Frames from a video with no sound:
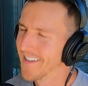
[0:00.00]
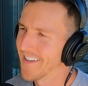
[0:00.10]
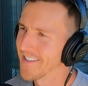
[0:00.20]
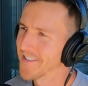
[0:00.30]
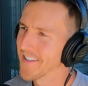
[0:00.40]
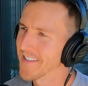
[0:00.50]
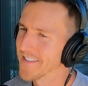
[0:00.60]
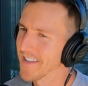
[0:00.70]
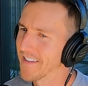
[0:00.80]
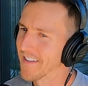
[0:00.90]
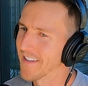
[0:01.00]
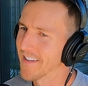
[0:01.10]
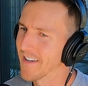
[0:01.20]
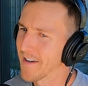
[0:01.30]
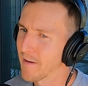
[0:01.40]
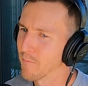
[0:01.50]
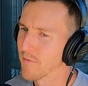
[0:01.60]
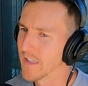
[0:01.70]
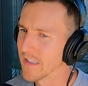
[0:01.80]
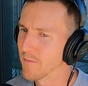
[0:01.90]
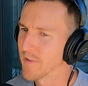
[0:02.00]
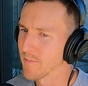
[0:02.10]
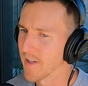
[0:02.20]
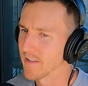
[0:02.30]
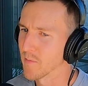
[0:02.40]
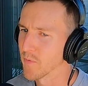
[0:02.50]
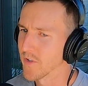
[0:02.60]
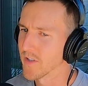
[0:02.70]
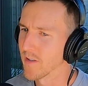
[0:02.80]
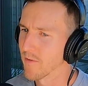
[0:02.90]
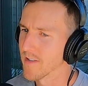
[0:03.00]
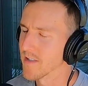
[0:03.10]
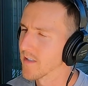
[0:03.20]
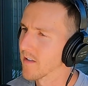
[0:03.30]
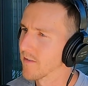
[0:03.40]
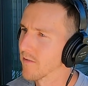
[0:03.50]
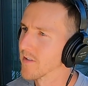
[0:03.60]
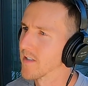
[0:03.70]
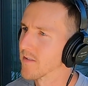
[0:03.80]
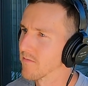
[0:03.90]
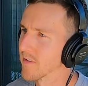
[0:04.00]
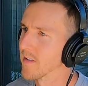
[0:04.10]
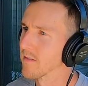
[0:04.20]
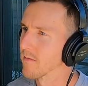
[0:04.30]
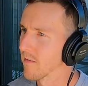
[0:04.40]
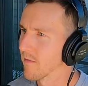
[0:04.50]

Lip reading: I just like to say, like, I really respect and appreciate when I see other OTs really